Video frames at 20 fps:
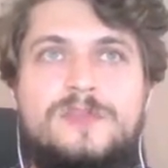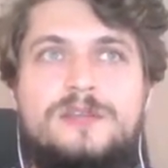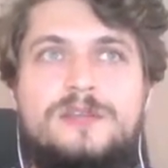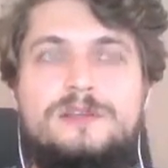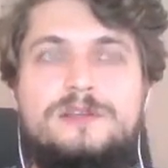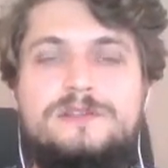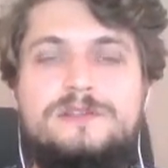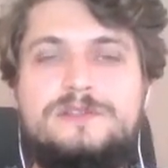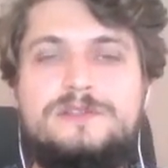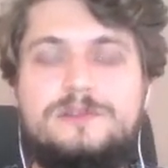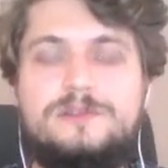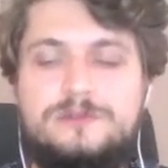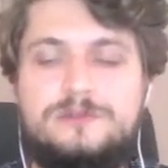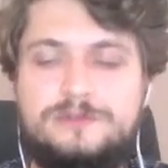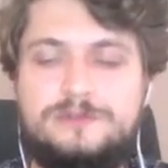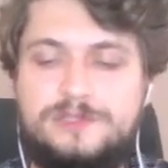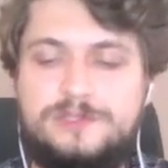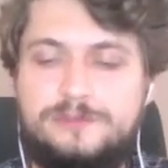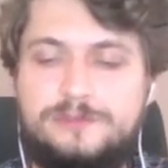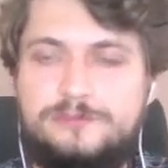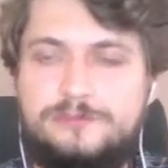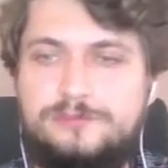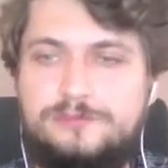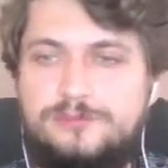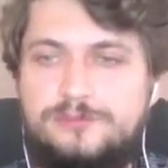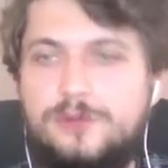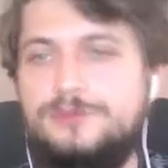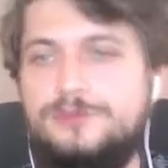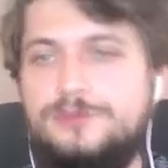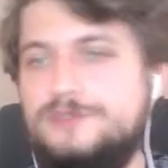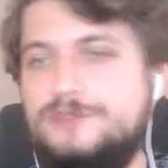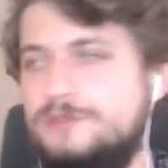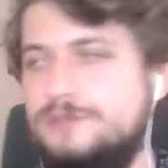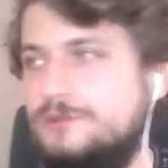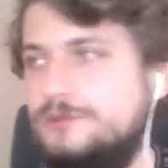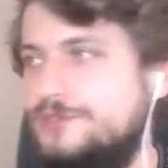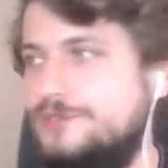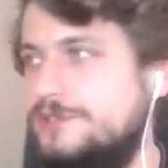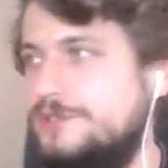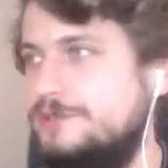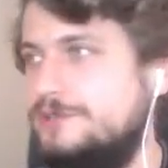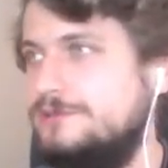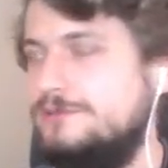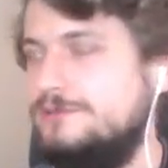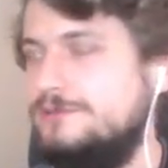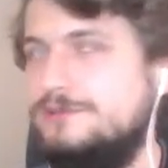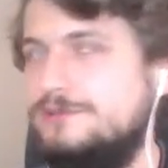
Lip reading: So the proper solution